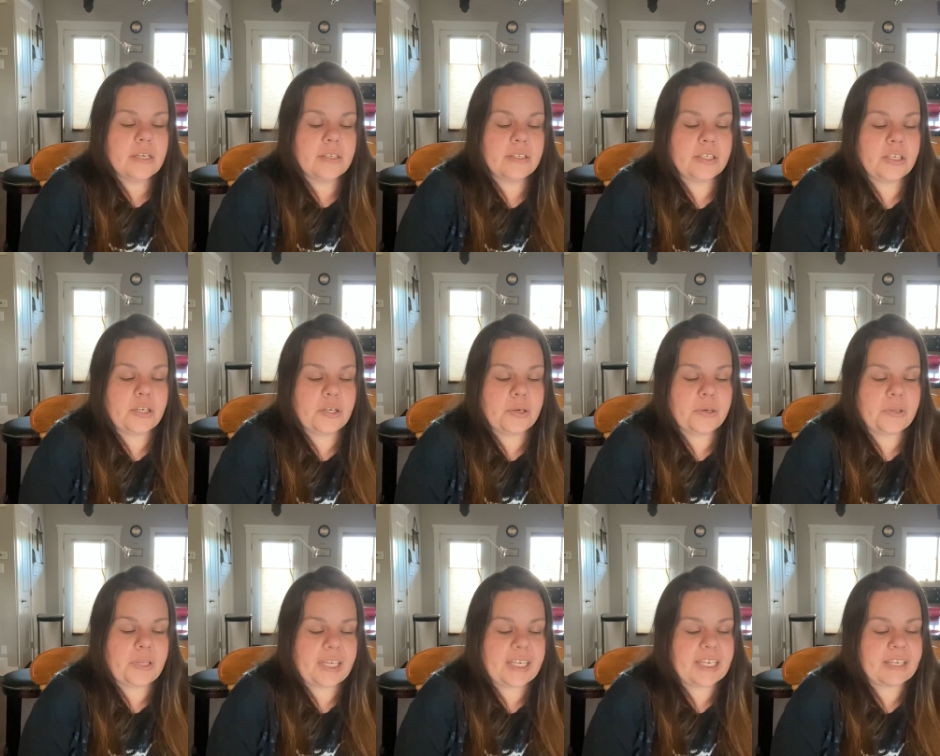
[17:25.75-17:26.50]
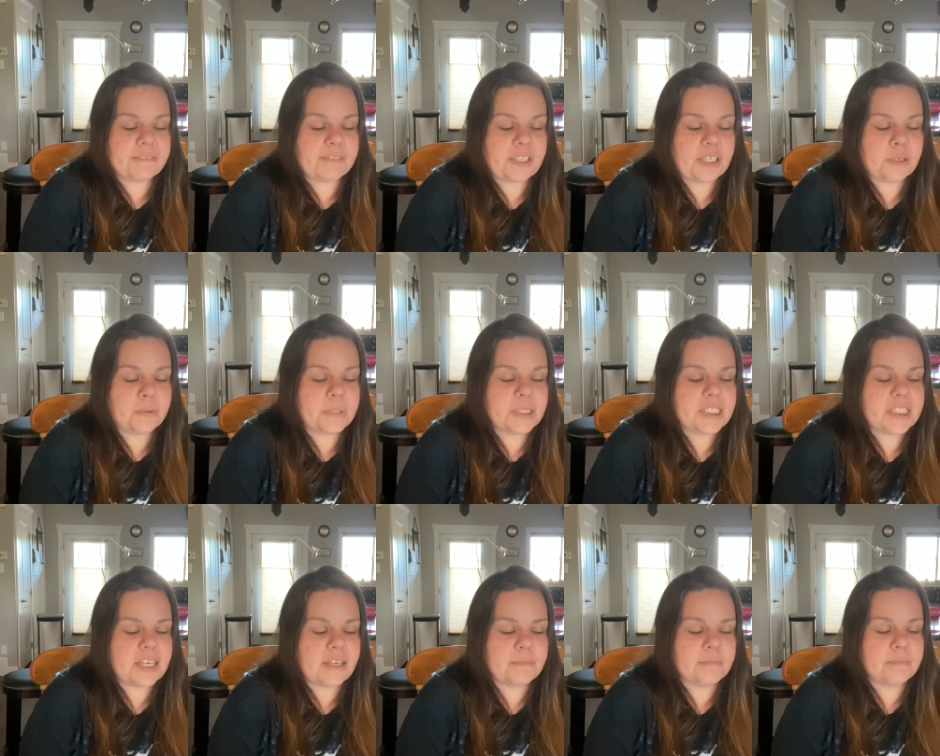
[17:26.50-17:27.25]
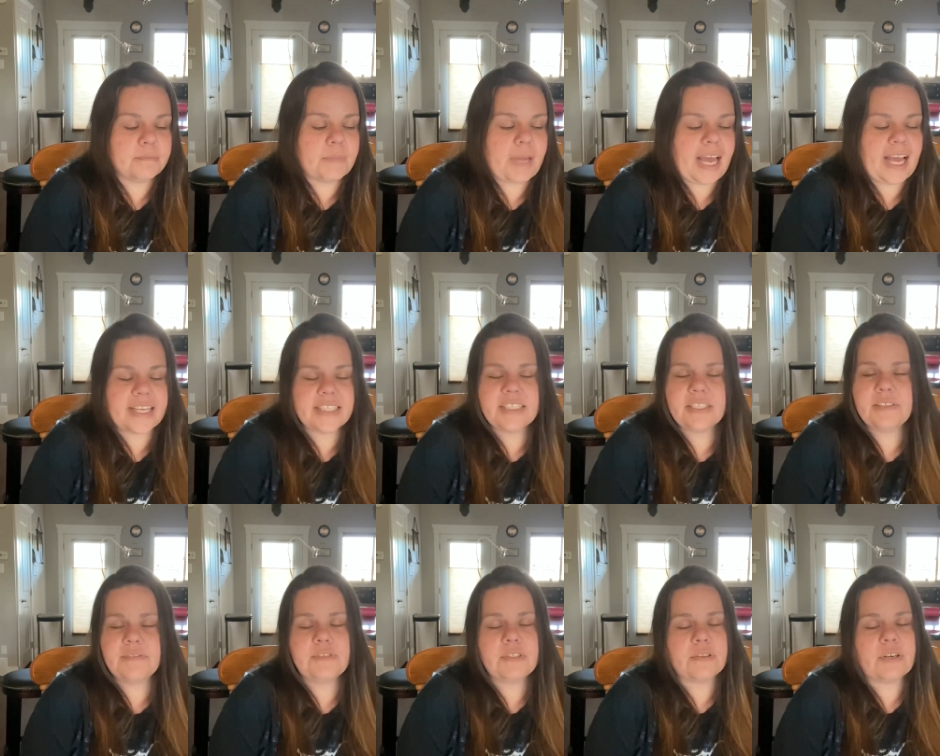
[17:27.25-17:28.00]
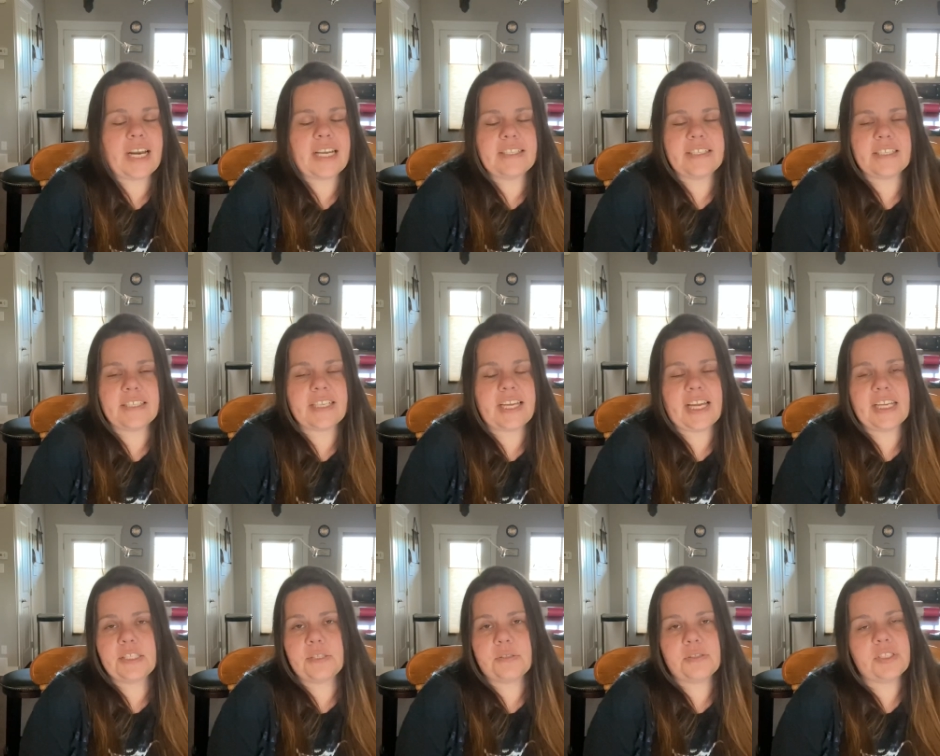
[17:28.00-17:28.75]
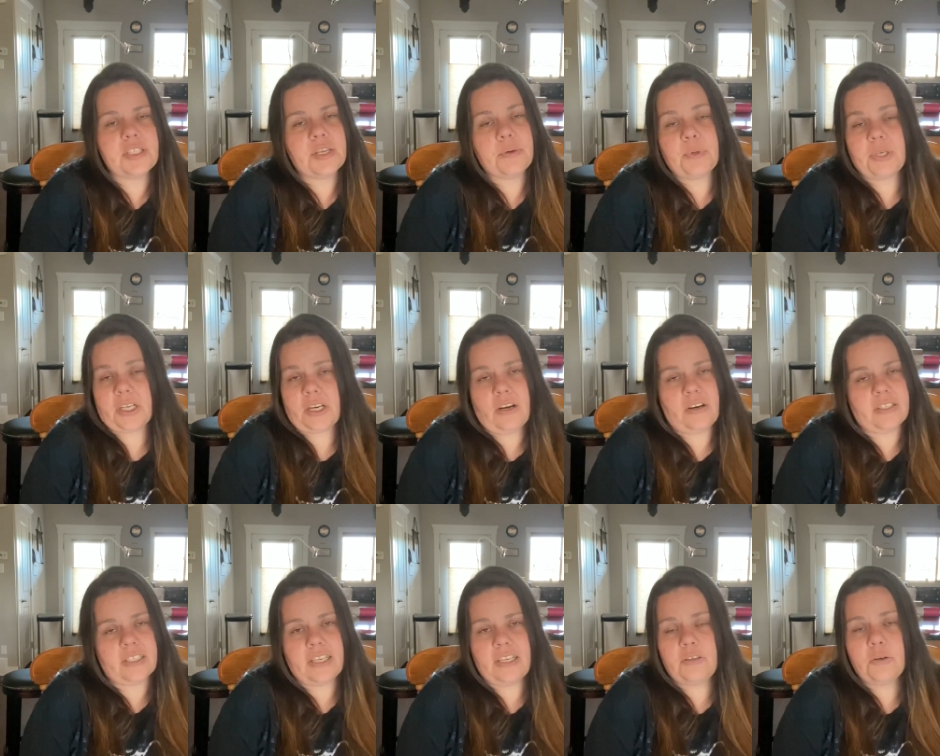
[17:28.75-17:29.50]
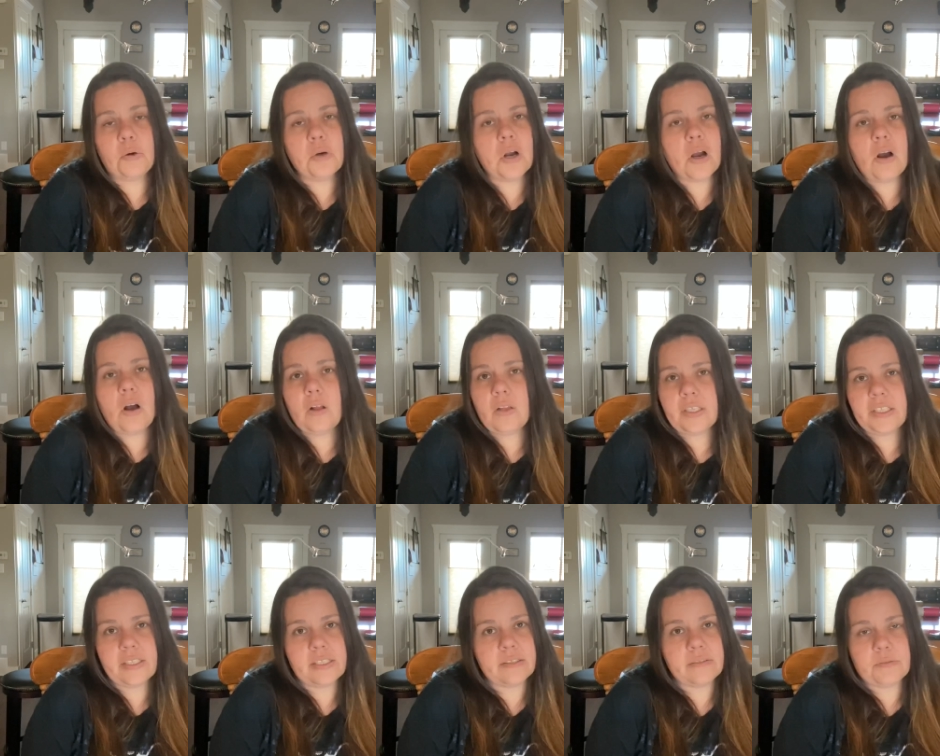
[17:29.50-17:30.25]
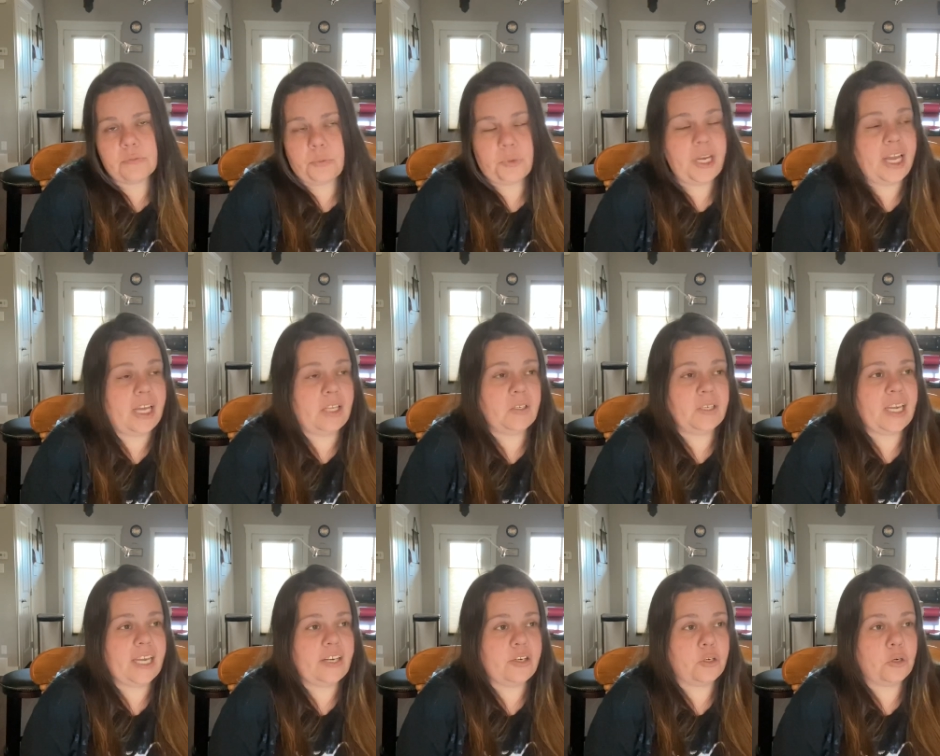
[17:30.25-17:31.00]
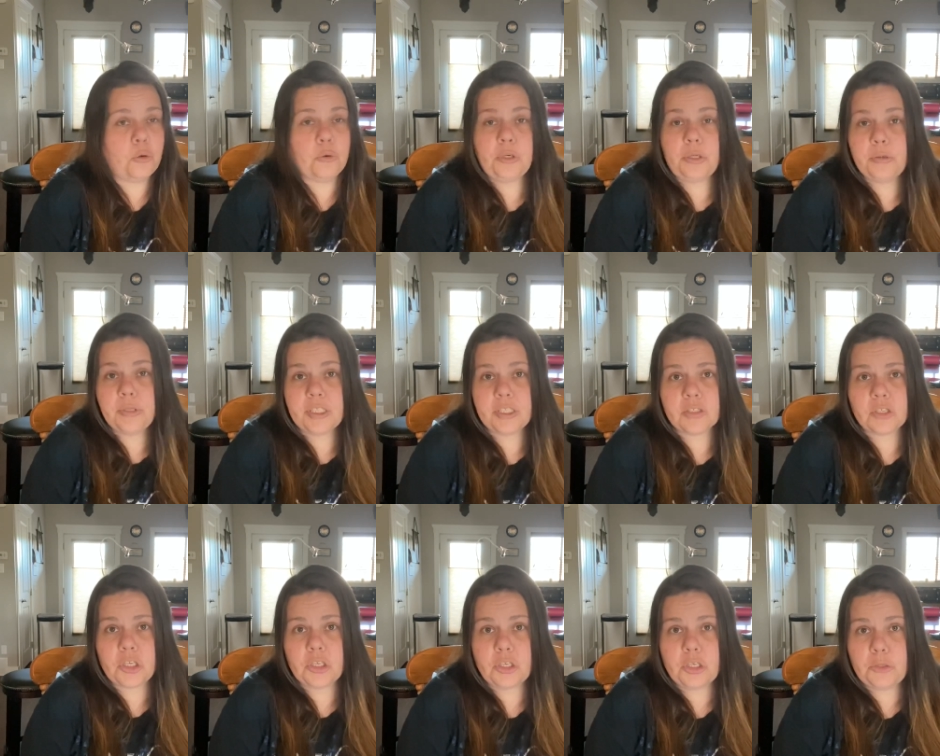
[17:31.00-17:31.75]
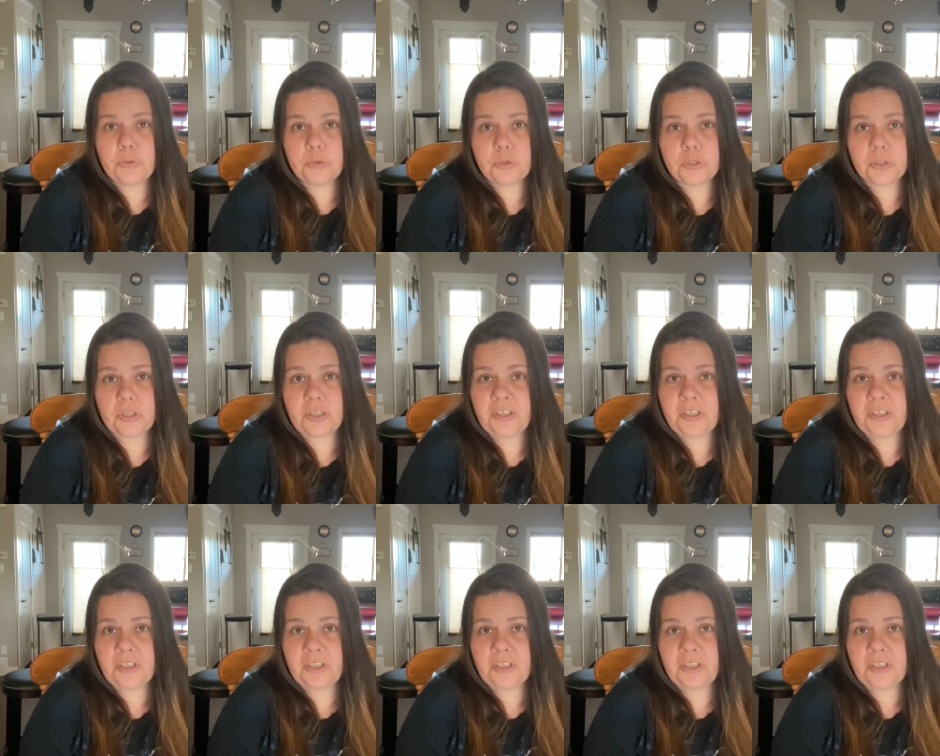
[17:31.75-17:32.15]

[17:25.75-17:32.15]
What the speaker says: If there was something massive, disastrous, they would have contacted. No call, the way I look at it, no news is good news.